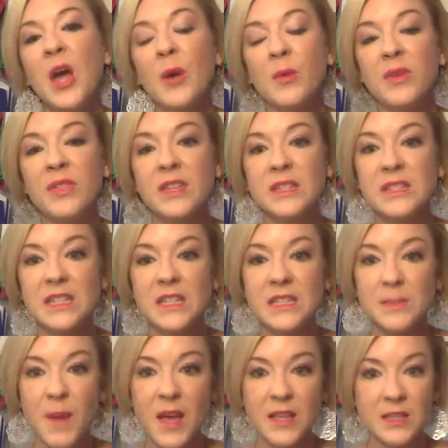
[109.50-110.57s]
within 6
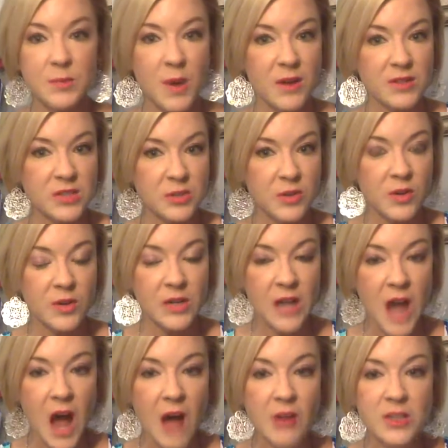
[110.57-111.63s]
months, while still going to
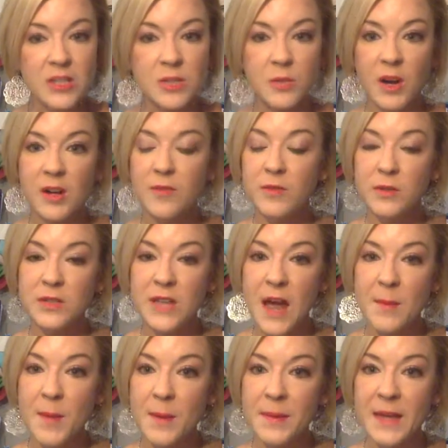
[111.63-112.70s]
college and working full
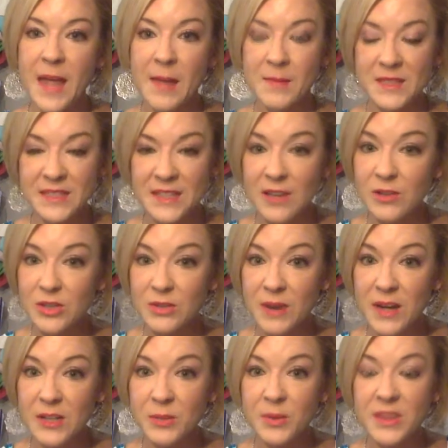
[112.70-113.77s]
time, I became a sales
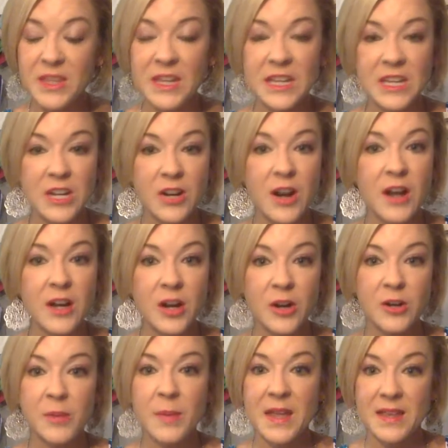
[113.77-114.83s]
director. Within a year, had
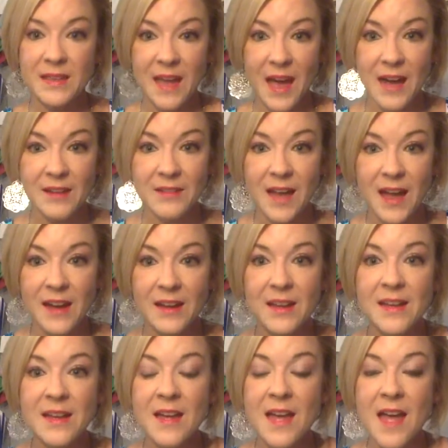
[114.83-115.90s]
earned a pink Cadillac,
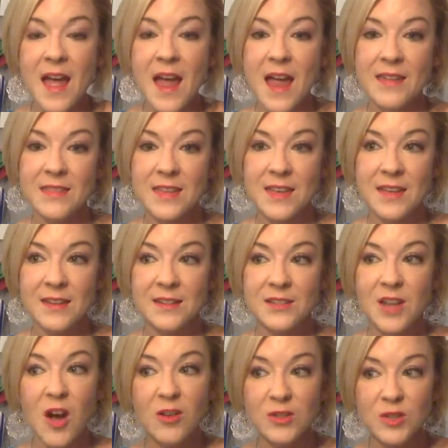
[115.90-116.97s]
and then
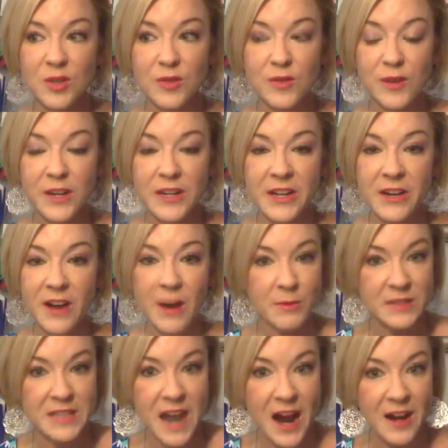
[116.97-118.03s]
taught school for a year and
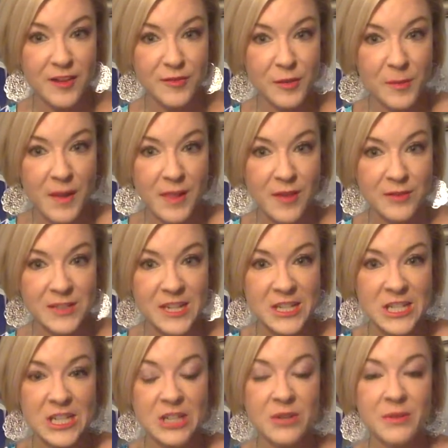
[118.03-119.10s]
retired from my long
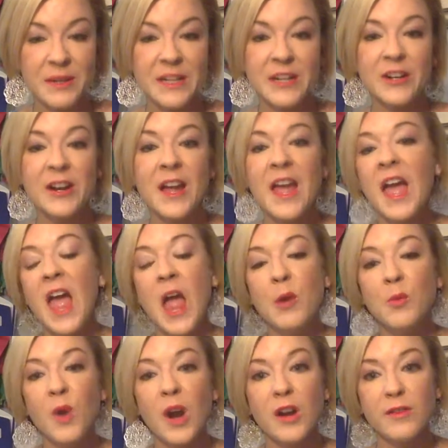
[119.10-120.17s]
teaching career
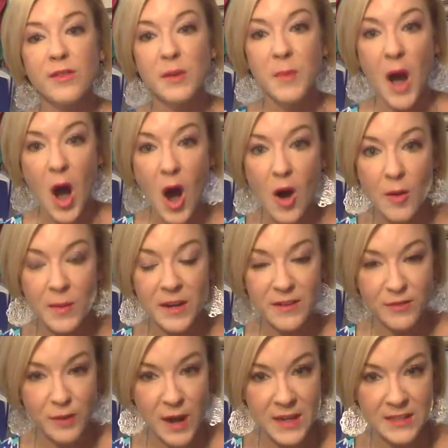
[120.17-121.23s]
and worked from home, and
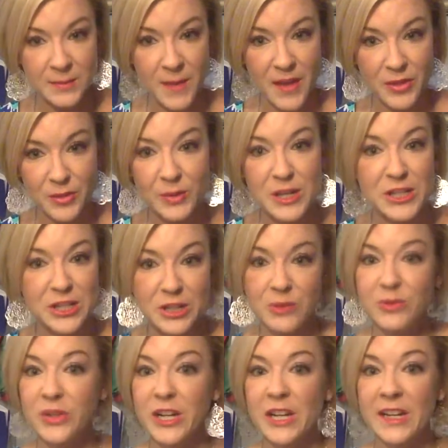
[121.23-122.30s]
have raised my 3
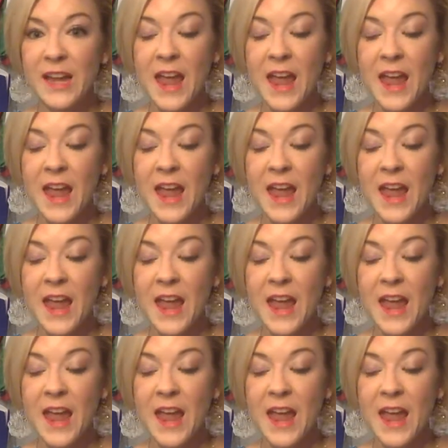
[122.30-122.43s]
children.